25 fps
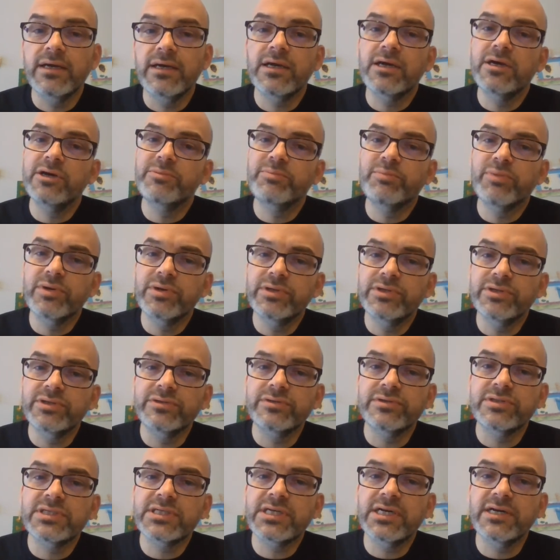could
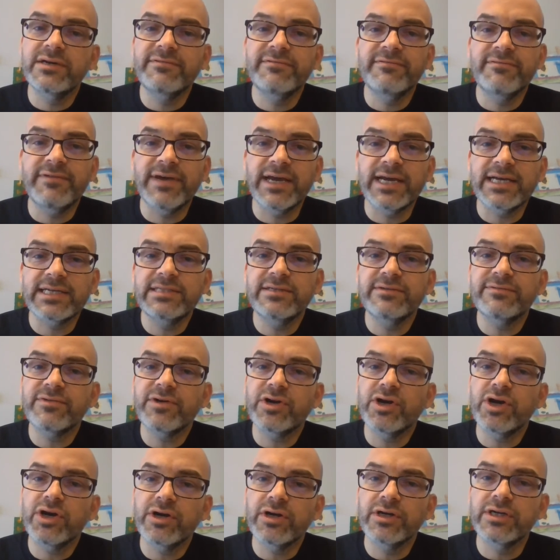produce convective
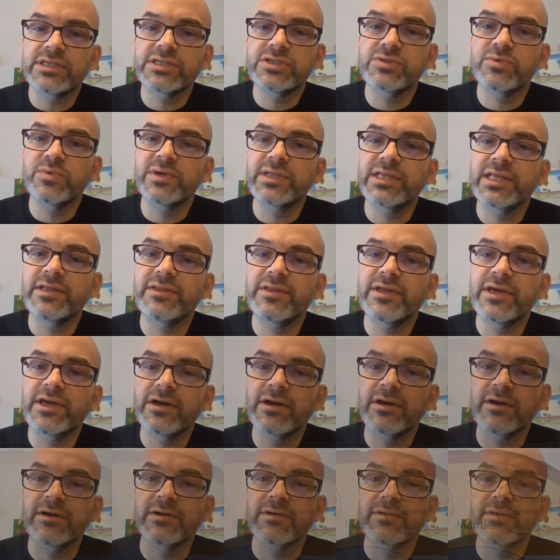currents within the
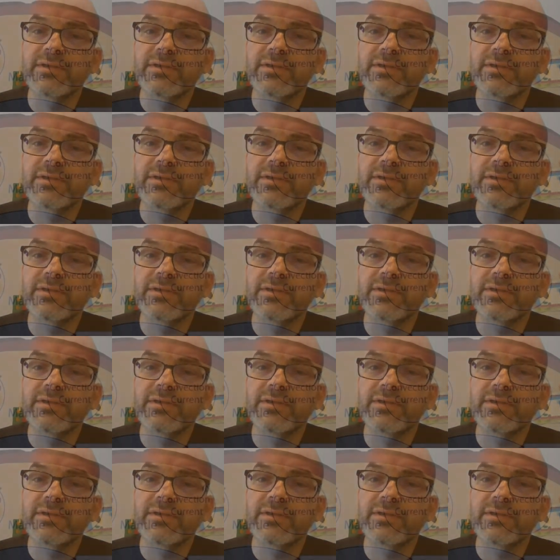Earth.